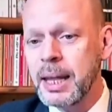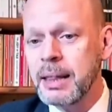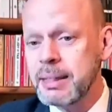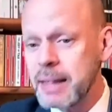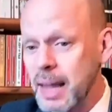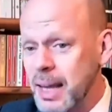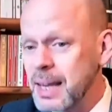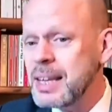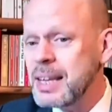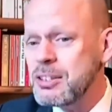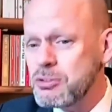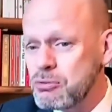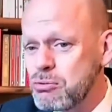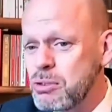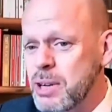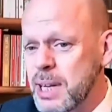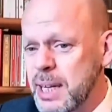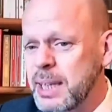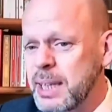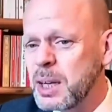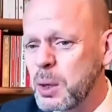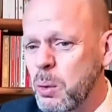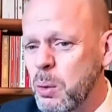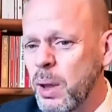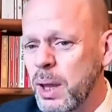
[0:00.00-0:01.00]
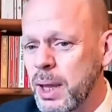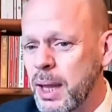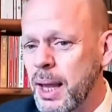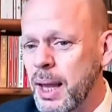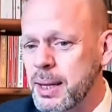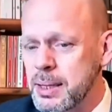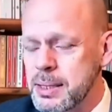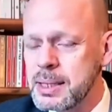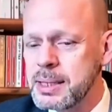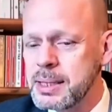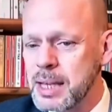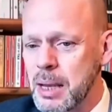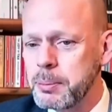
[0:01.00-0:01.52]
that is really quite
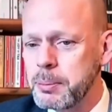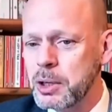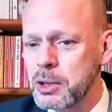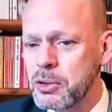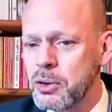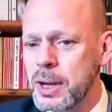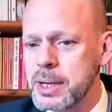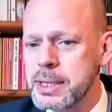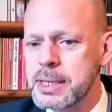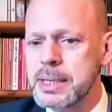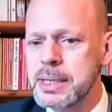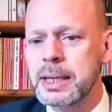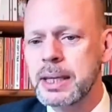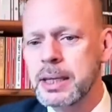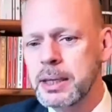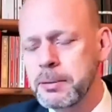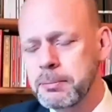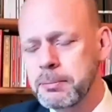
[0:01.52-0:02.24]
anti democratic.